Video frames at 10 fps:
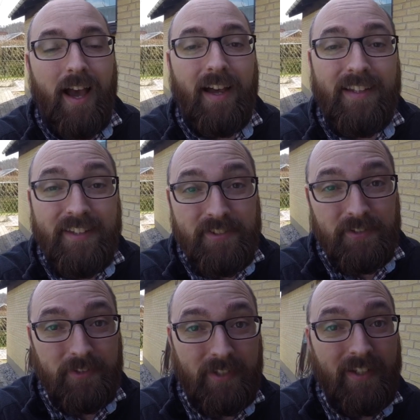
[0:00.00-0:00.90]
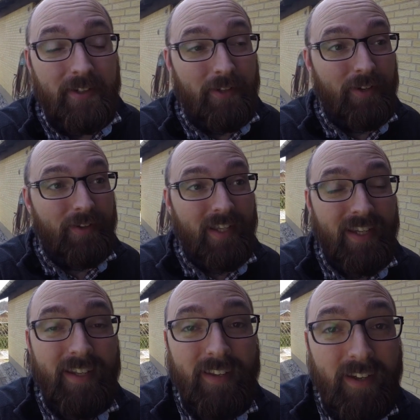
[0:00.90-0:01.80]
I need to clear out
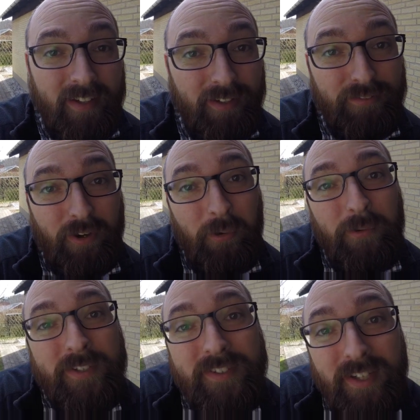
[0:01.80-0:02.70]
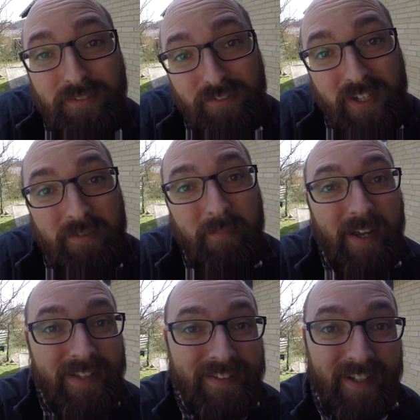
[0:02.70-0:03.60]
a lot of old stuff in
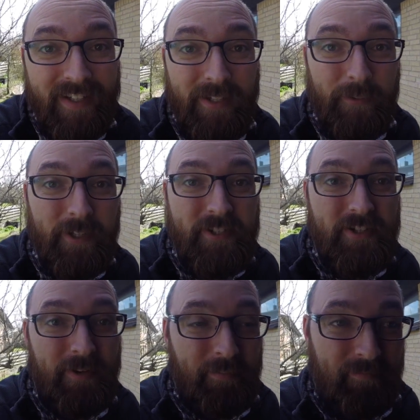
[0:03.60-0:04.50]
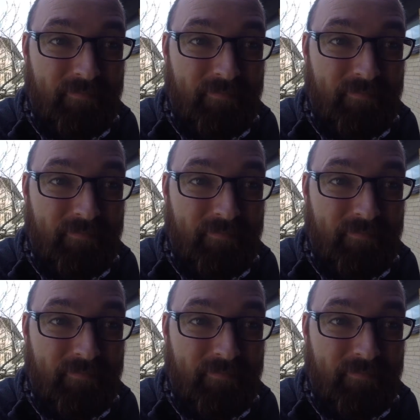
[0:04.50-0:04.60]
my tiny workshop.